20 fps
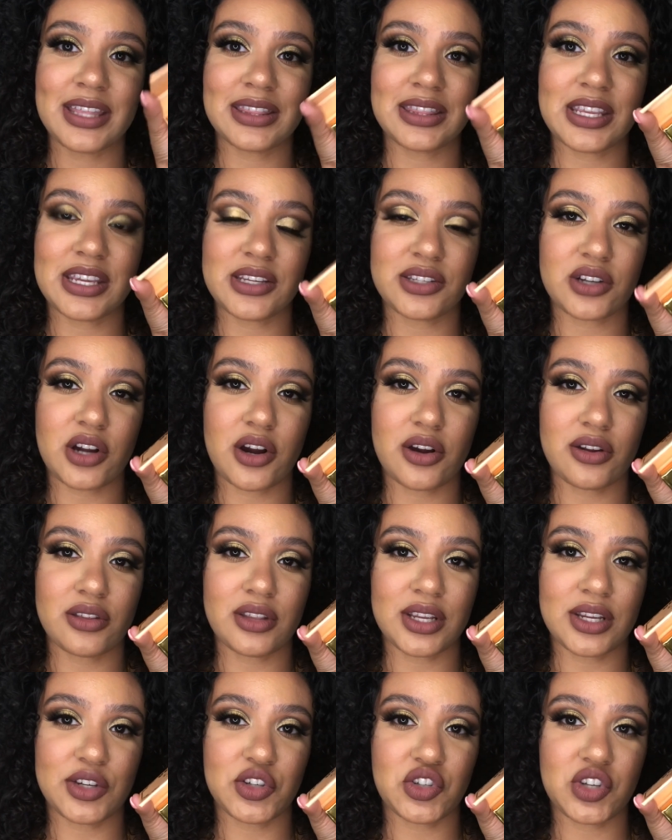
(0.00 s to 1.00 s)
These are
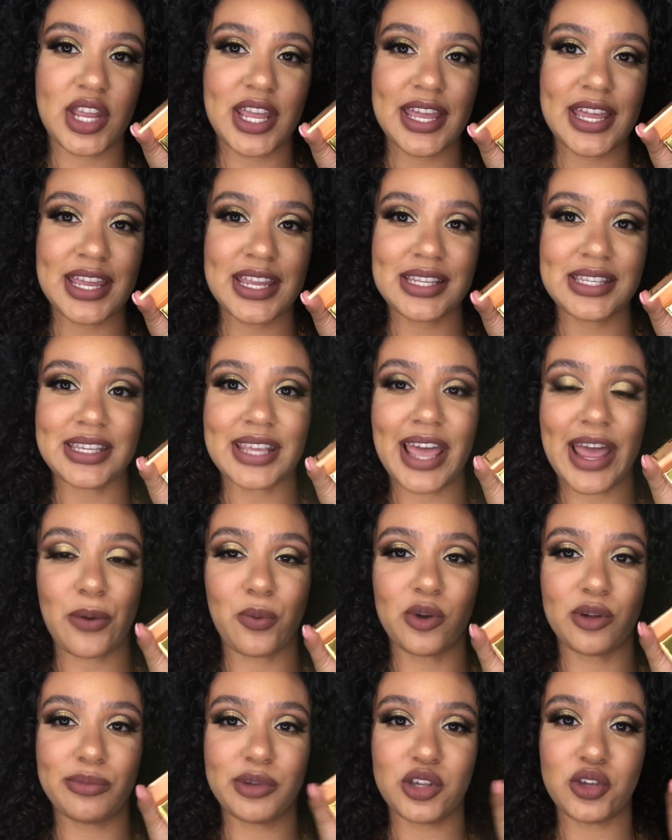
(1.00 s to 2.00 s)
the shades. I
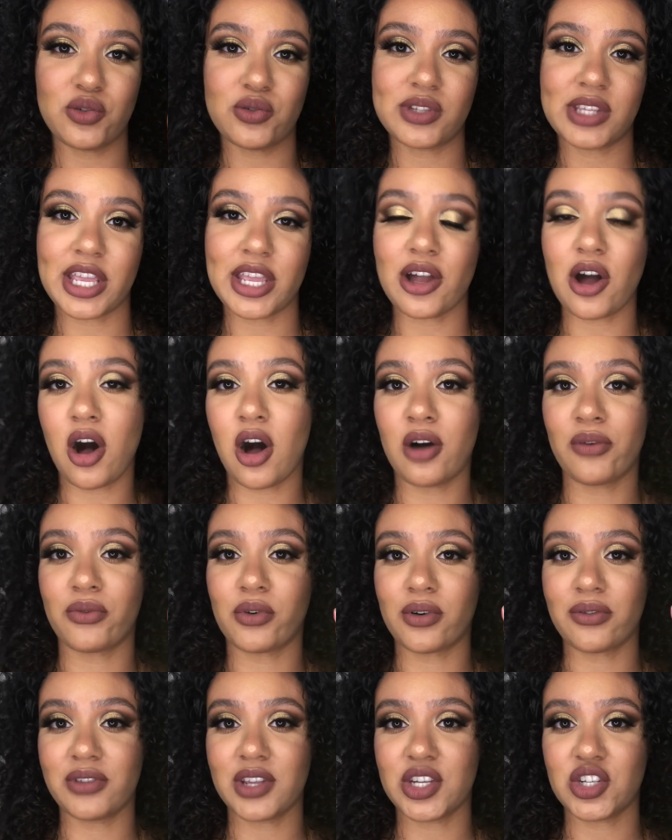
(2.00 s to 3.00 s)
will be using all
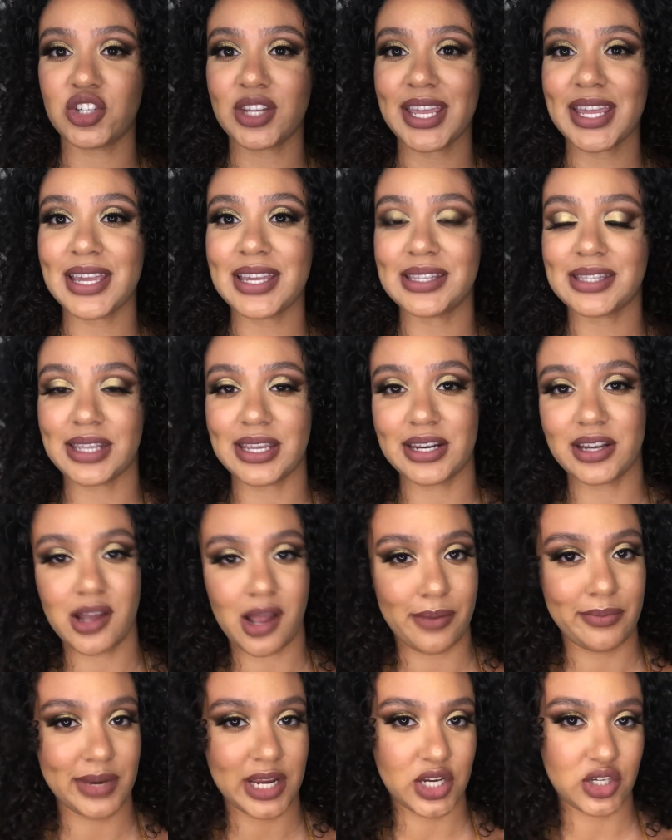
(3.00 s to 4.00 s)
4 of these shades in
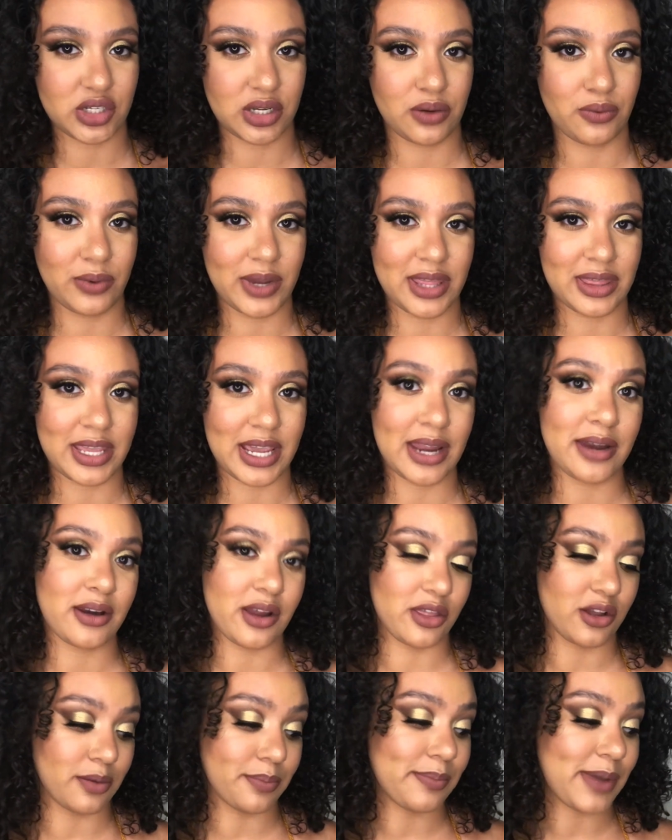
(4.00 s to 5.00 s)
combination with another